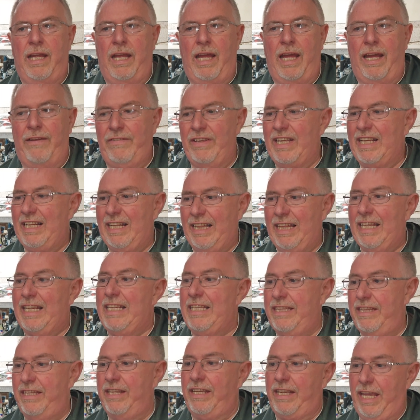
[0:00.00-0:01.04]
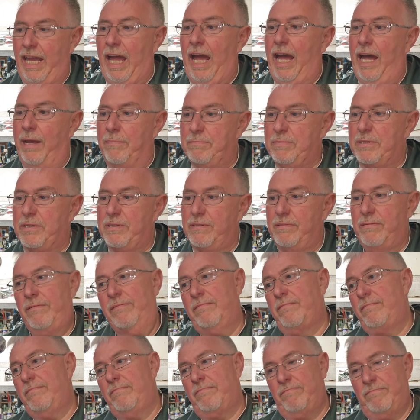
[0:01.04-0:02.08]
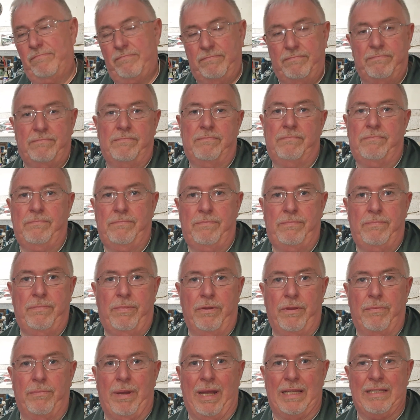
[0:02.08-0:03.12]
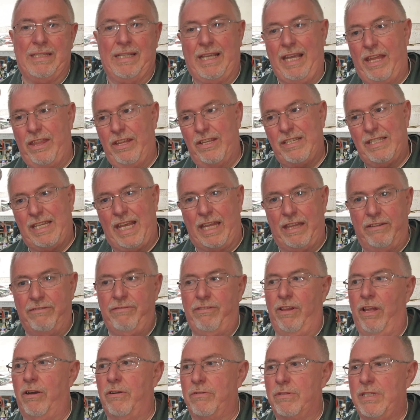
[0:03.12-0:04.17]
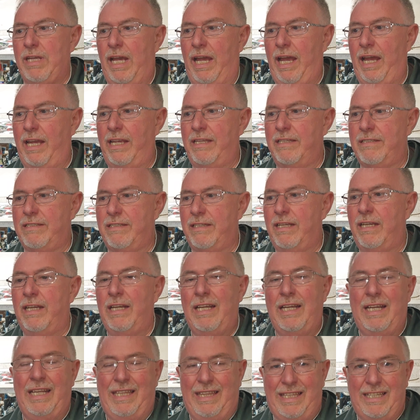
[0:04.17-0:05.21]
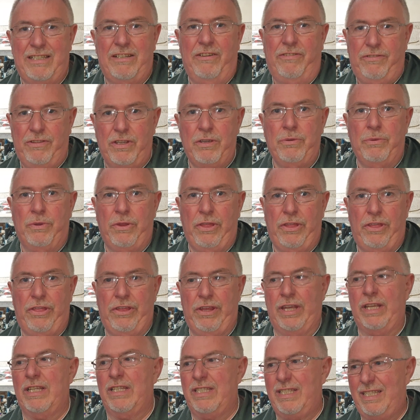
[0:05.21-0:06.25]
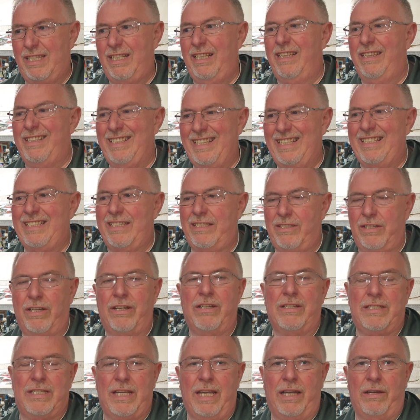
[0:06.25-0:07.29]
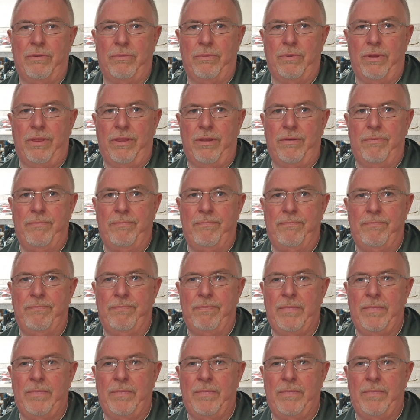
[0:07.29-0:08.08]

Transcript: Having cleaned the carbs and put them back together, set the flow tights, there are a few other things still need to sort out with them.